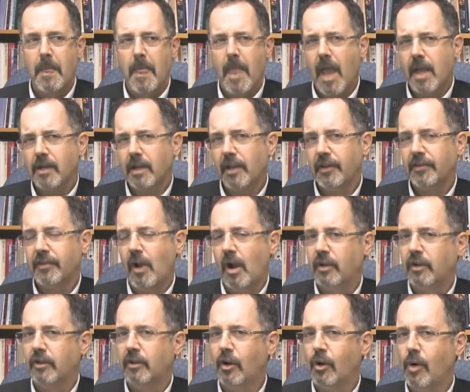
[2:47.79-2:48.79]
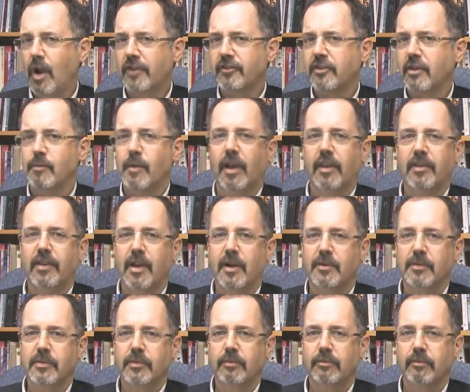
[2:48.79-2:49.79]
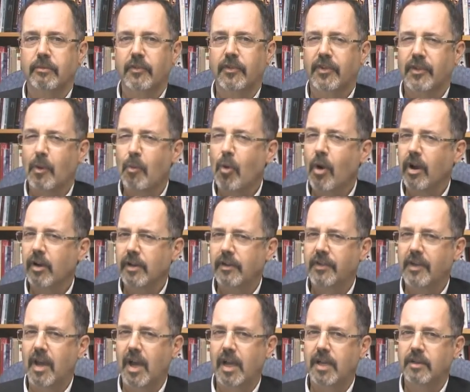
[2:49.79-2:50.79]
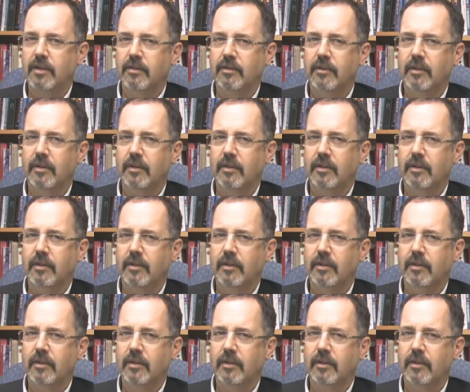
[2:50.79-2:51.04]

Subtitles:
and I started to question myself somewhere inside.